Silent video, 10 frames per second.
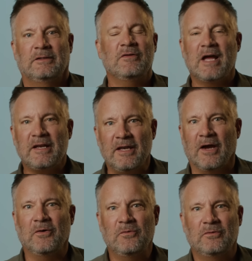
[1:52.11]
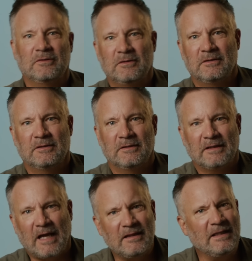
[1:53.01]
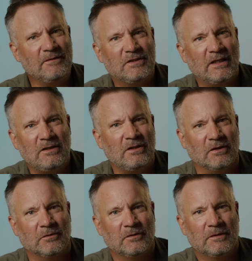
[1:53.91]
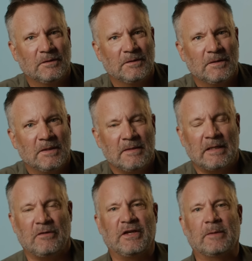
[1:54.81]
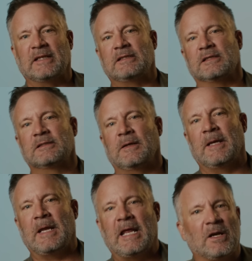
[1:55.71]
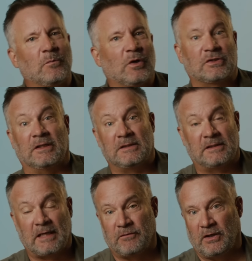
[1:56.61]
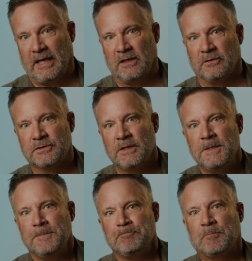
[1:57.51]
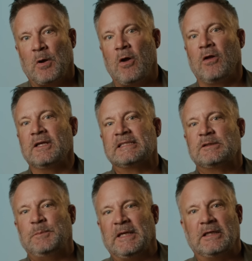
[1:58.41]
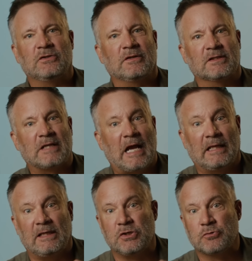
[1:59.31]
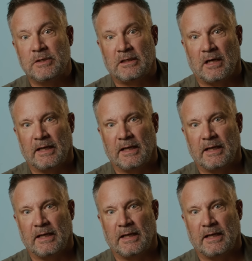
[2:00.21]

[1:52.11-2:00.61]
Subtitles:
Do you not know? God lives in you. Now you think about this, and it works on several angles. Paul is speaking to this highly Greek